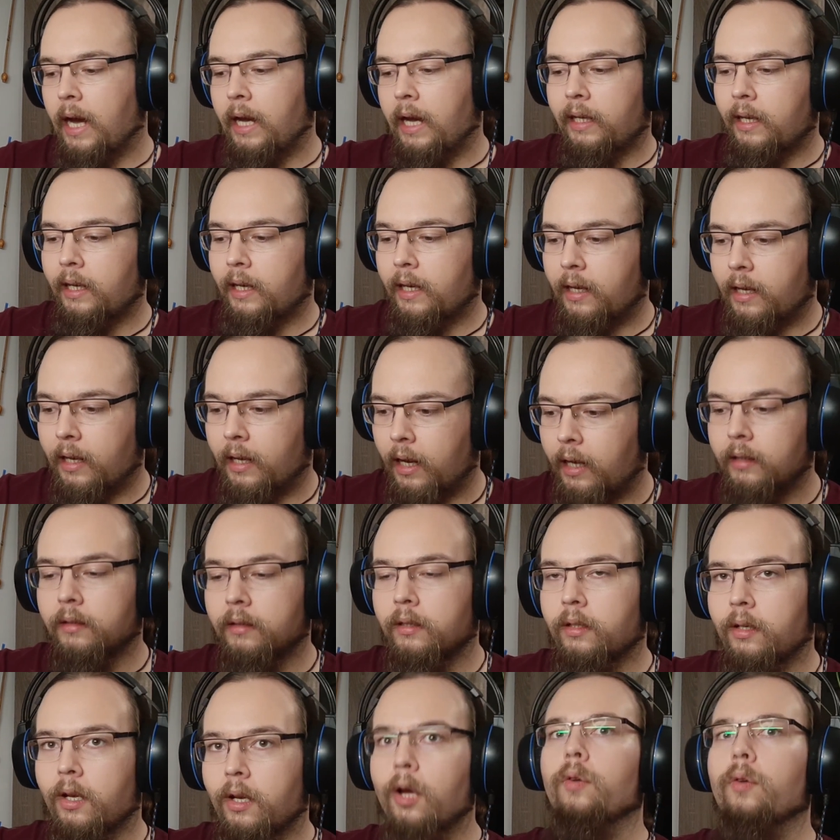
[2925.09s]
I
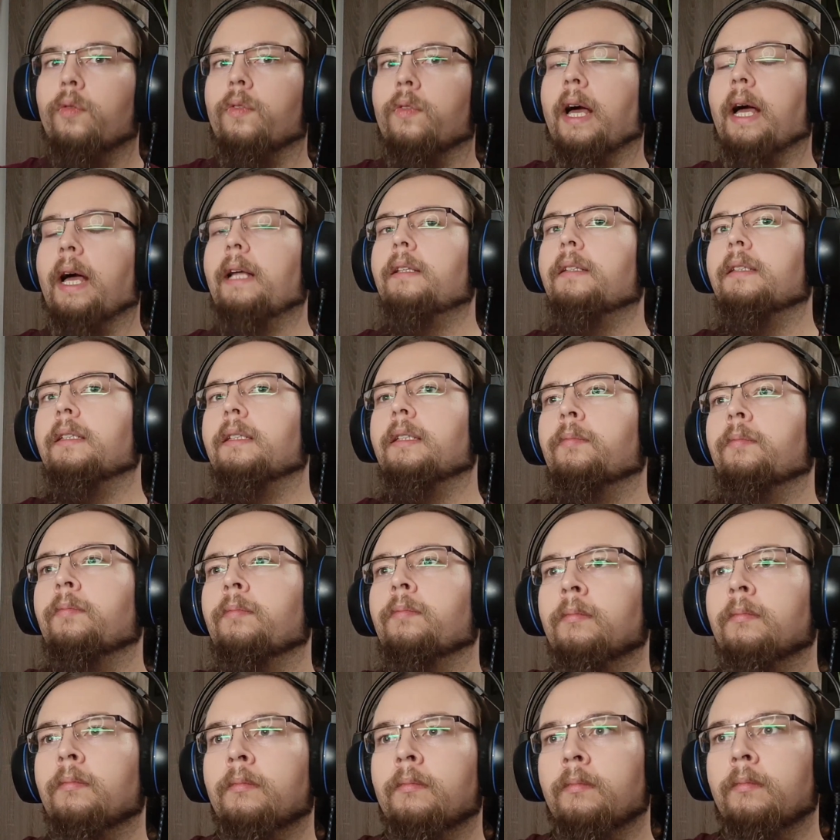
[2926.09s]
can't know that.
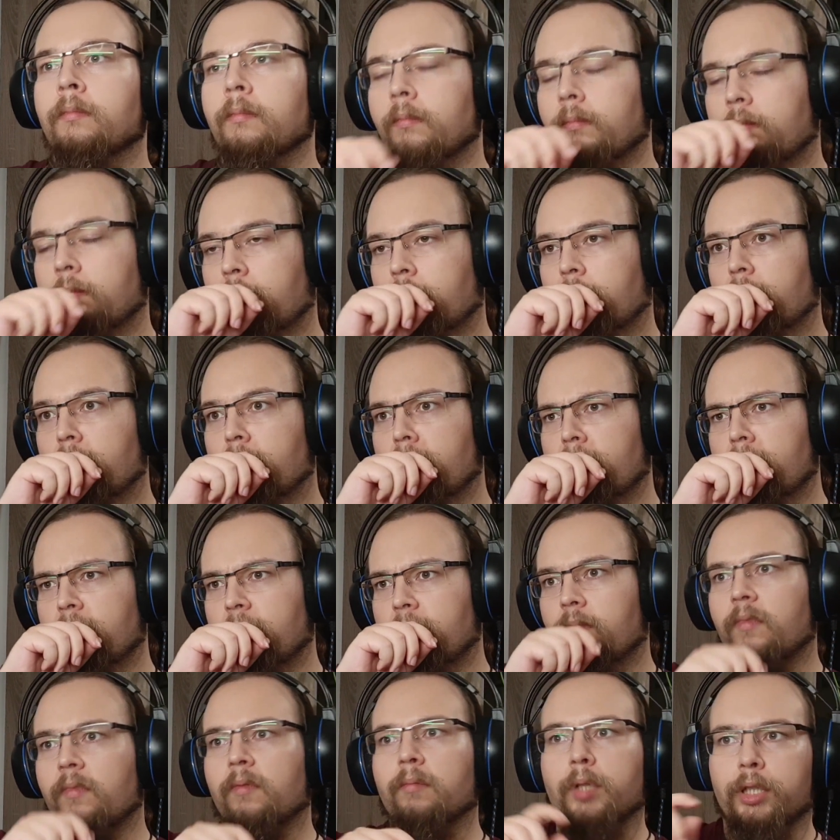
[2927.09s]

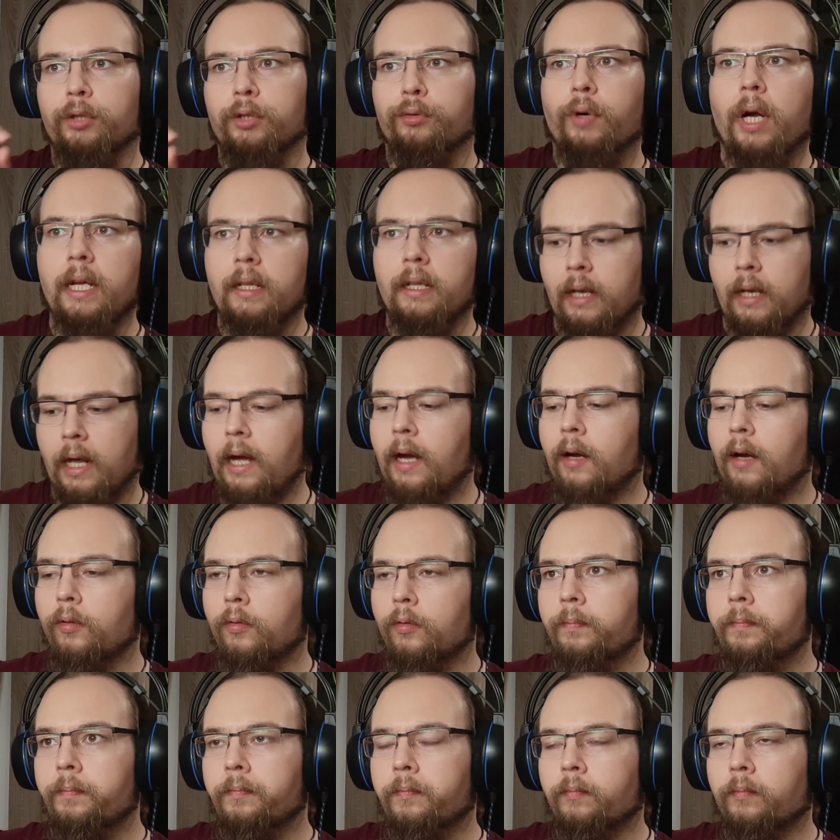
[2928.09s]
But right
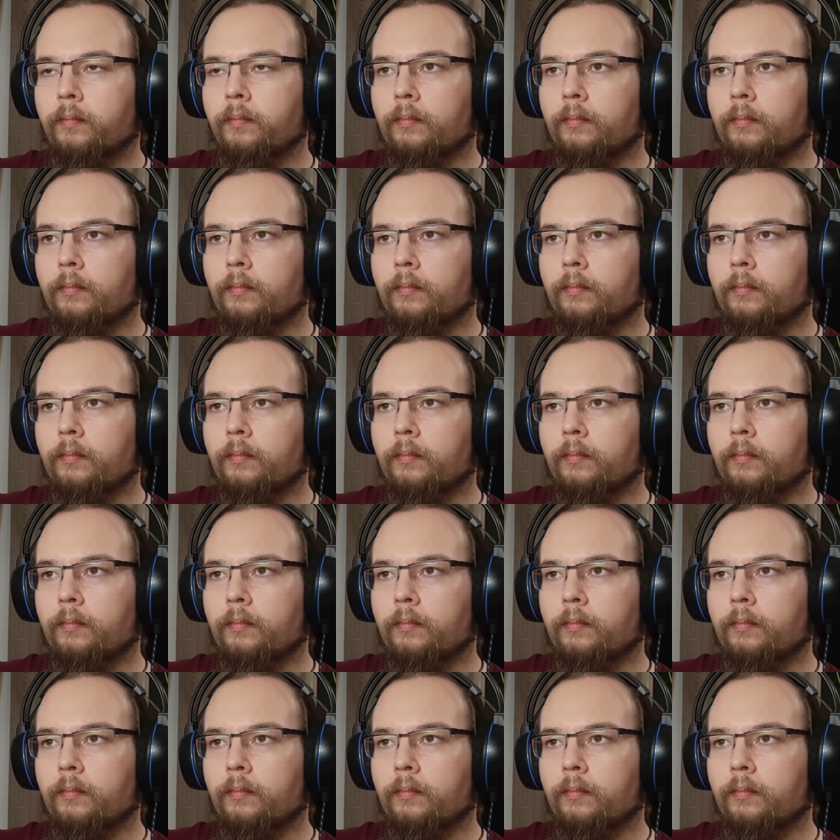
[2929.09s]
now,